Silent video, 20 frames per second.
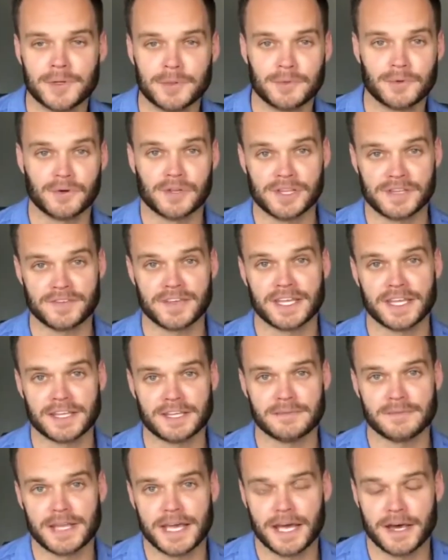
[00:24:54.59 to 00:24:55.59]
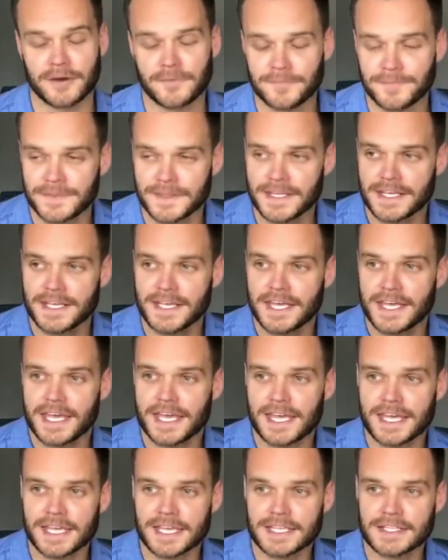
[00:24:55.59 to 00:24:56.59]
people are living in them now.
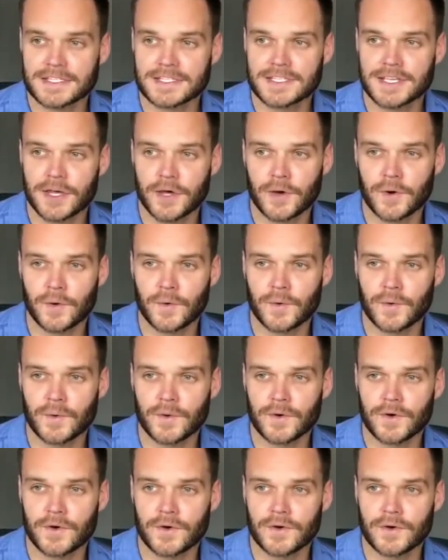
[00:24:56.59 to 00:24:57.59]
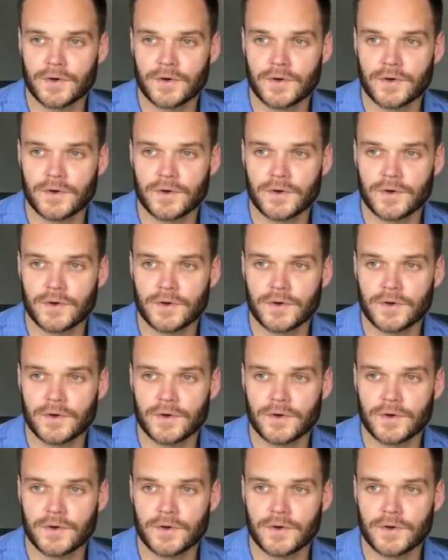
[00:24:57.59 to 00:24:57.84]
And so